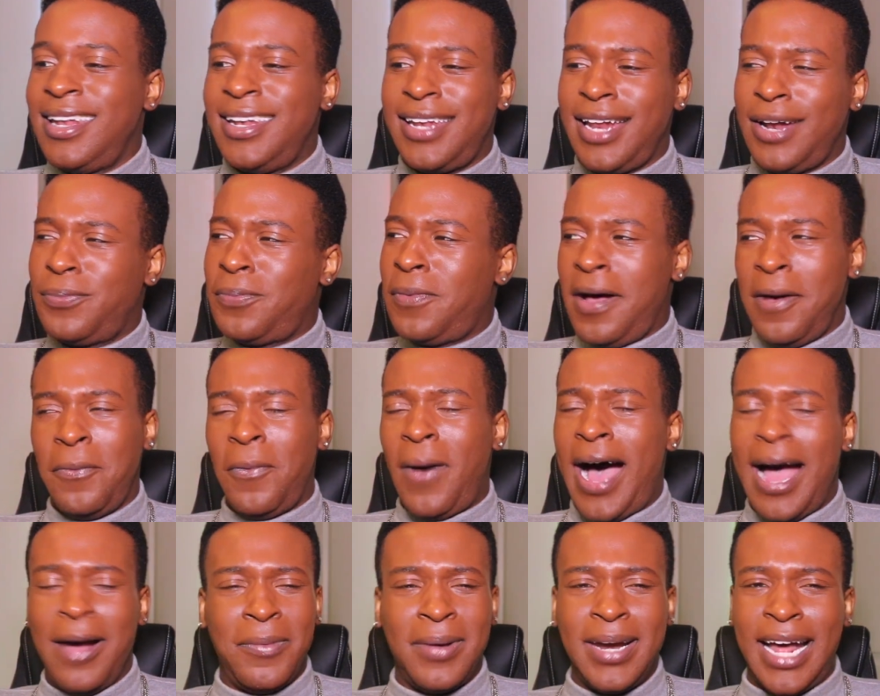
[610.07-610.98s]
Then wh
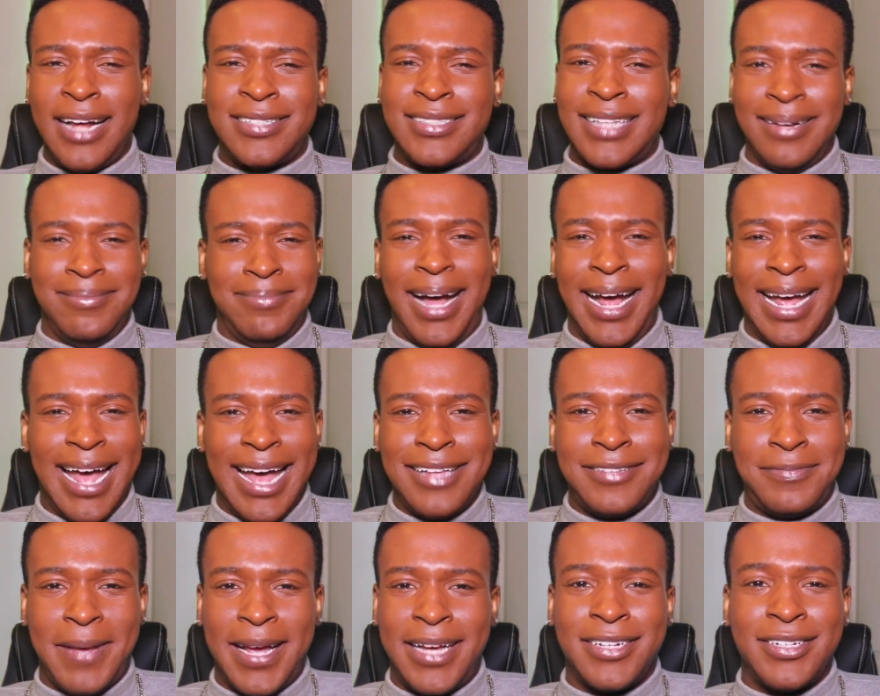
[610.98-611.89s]
why would I step my
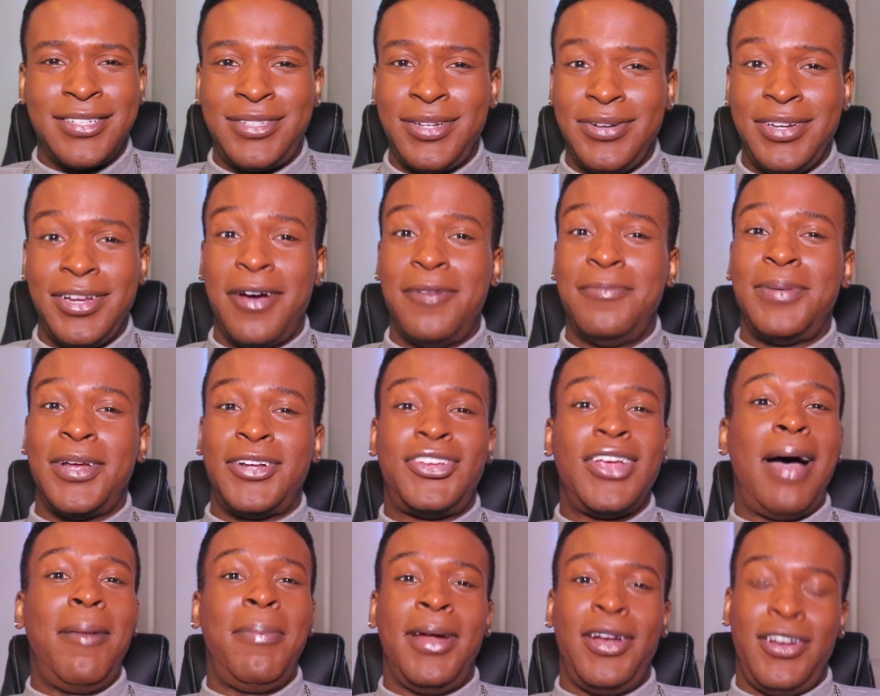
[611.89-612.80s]
ass back in the studio,
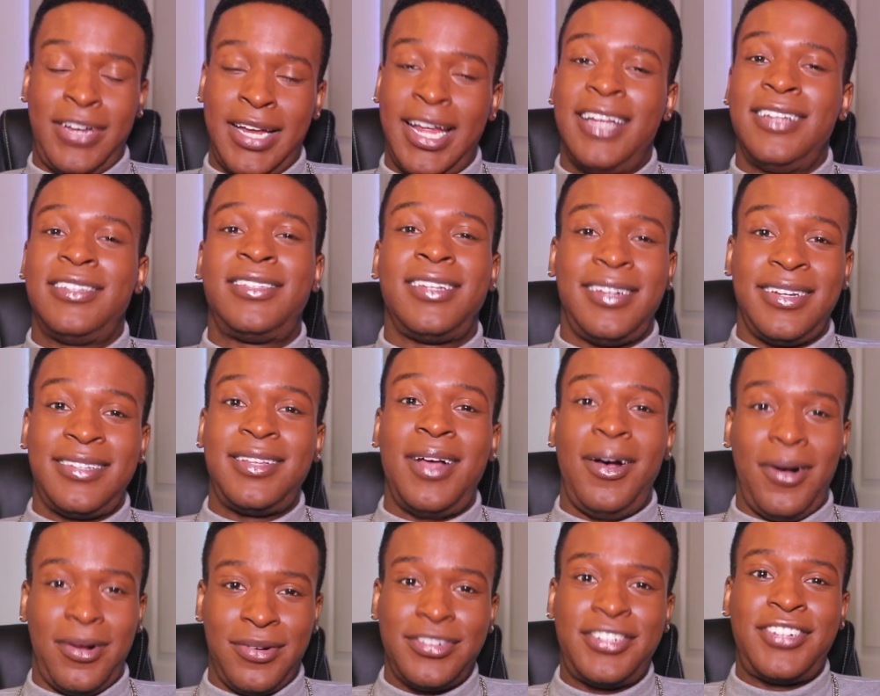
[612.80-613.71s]
bitch? Y'all better dance to this
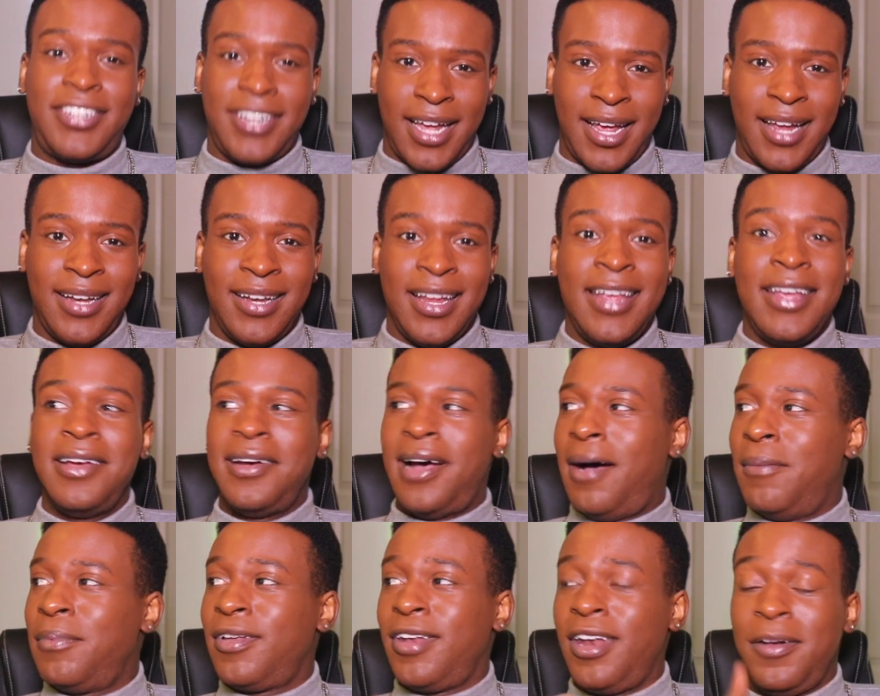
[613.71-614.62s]
old shit.
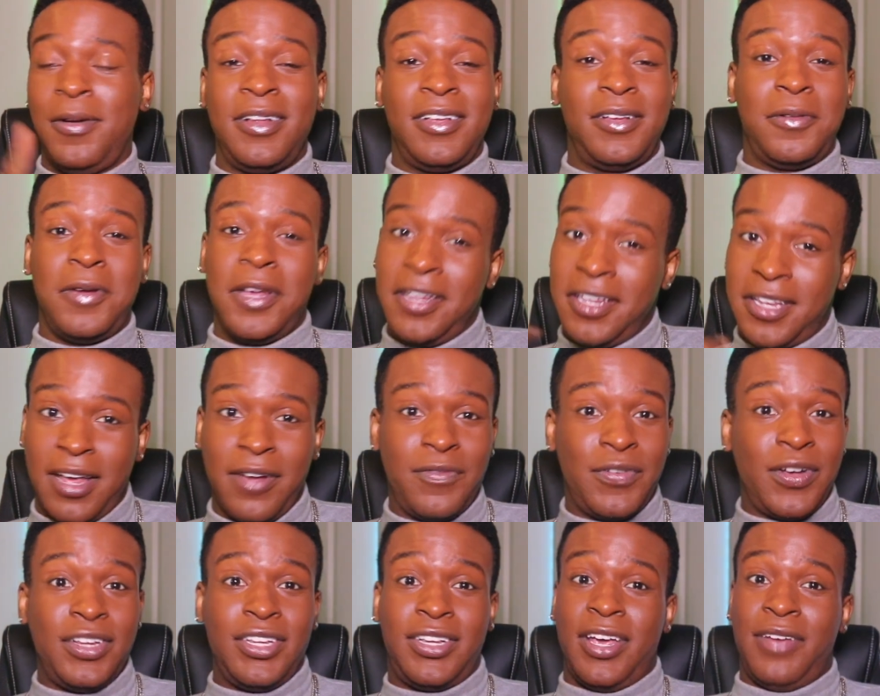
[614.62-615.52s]
I'm gonna
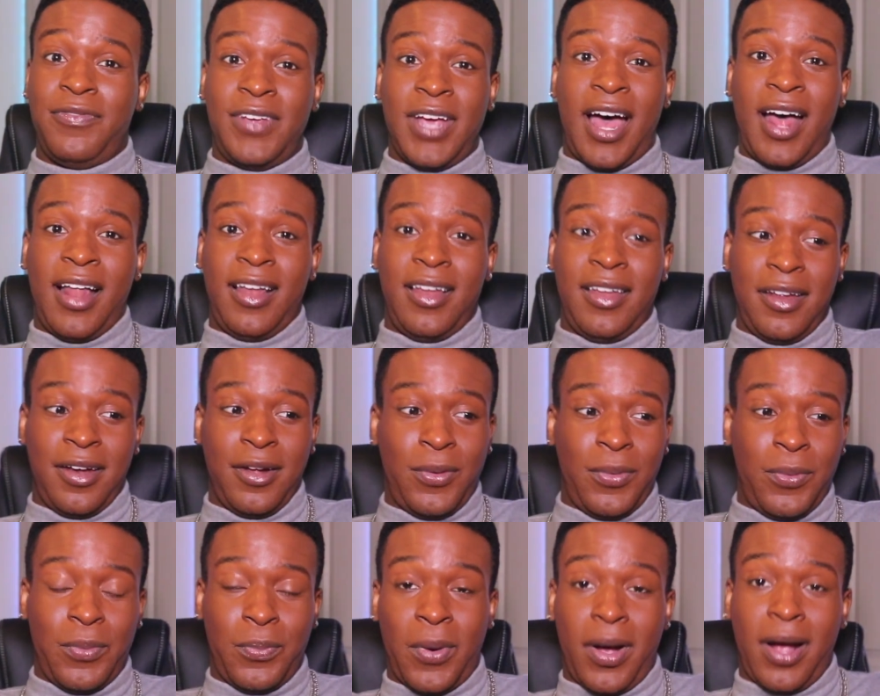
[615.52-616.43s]
give give y'all a
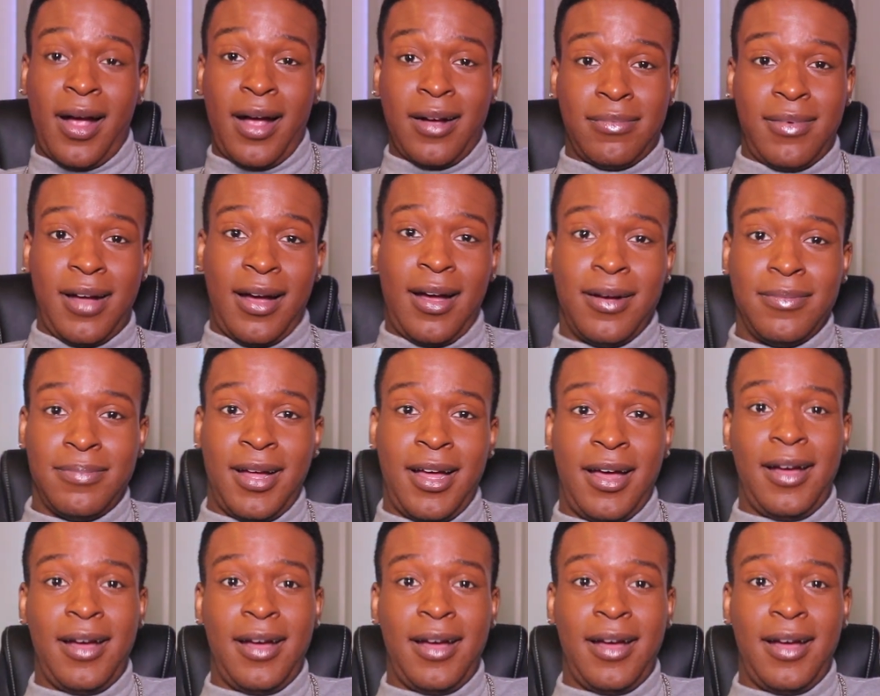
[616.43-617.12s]
little work. I'm